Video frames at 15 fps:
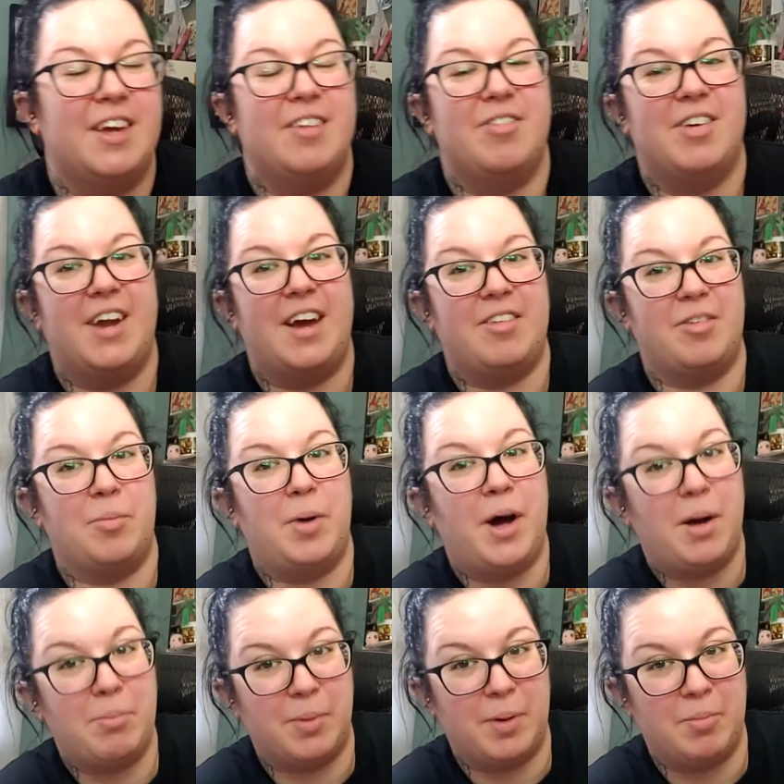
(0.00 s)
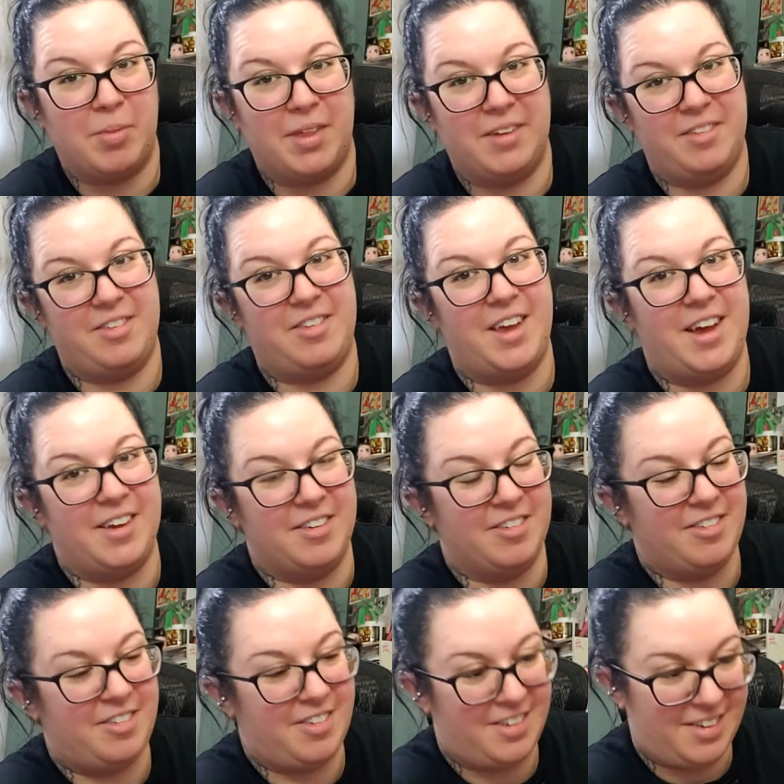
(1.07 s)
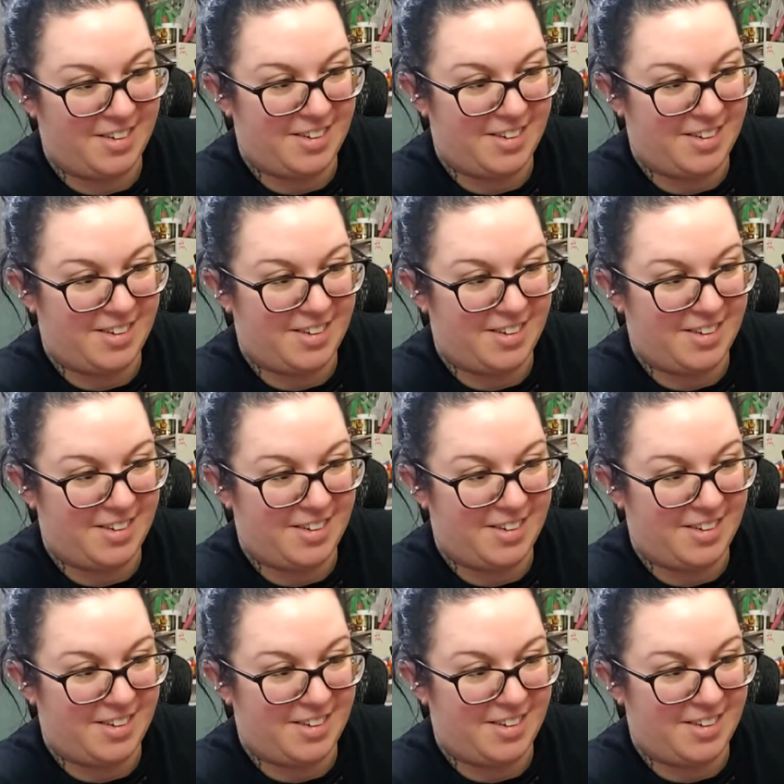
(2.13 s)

even has a pop-up that says